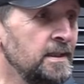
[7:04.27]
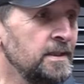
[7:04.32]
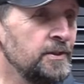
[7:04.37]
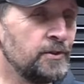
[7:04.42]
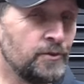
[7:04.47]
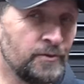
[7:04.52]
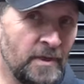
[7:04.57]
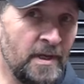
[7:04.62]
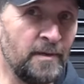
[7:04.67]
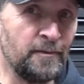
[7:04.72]

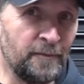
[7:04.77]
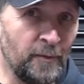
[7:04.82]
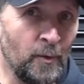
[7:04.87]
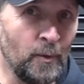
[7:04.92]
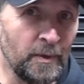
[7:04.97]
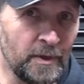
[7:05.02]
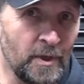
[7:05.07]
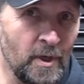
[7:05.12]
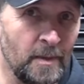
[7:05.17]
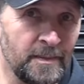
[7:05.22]

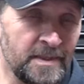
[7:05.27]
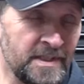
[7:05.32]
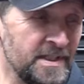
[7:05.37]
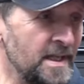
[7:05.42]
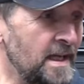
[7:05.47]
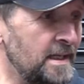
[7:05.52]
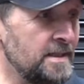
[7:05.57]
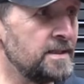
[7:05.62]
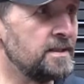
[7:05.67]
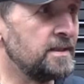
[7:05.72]
Straightforward common
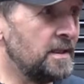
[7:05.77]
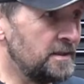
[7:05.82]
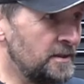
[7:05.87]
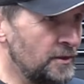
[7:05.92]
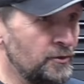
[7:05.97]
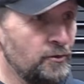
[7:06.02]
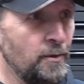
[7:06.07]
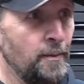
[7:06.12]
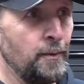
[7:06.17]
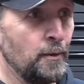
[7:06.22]
sense. They
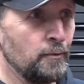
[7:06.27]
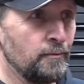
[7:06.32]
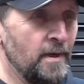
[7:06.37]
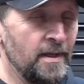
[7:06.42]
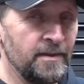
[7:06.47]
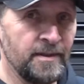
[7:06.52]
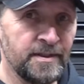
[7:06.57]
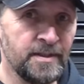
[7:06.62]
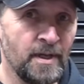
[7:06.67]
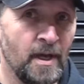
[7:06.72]
distribute
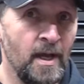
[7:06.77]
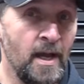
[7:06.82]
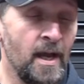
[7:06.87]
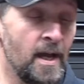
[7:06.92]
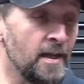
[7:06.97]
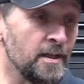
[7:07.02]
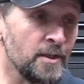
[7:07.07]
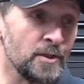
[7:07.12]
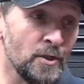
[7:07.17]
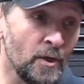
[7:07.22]
around the tyre,
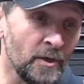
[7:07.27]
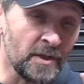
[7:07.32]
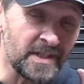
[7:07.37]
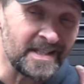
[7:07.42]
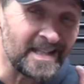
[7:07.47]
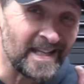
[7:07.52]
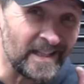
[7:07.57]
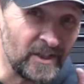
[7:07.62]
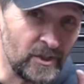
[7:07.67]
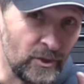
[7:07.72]
and as long as
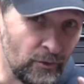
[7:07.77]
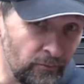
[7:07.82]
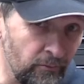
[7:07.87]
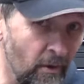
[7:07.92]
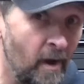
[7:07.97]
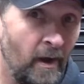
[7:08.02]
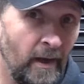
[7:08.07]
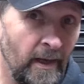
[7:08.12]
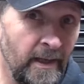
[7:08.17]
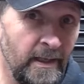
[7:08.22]
they're
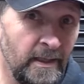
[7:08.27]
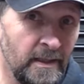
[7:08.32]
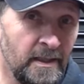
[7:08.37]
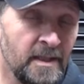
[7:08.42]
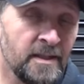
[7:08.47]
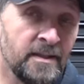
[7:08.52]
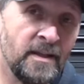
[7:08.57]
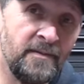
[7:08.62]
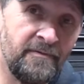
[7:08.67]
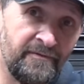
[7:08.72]
dry,
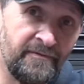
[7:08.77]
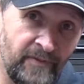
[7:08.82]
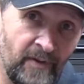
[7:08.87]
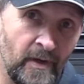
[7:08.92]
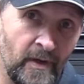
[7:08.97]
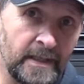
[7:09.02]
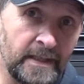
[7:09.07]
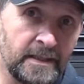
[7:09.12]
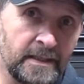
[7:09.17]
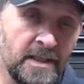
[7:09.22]
they're
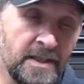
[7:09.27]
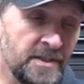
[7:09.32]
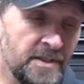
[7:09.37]
fine.